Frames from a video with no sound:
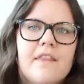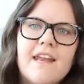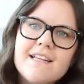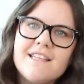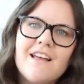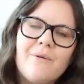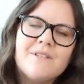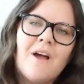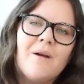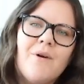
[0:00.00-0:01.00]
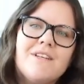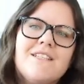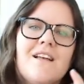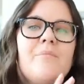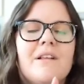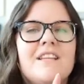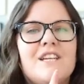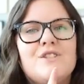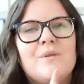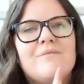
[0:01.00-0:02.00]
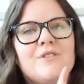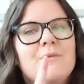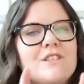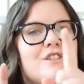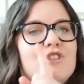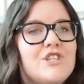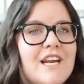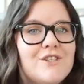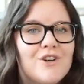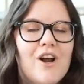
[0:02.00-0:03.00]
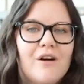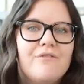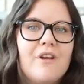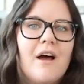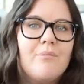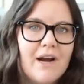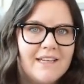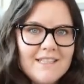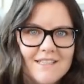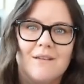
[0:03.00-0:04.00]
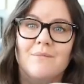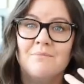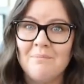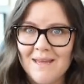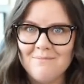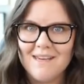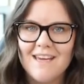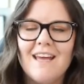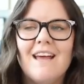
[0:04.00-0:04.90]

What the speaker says: next thing I want to talk about is the ability to influence the gender of a pregnant Sim's baby.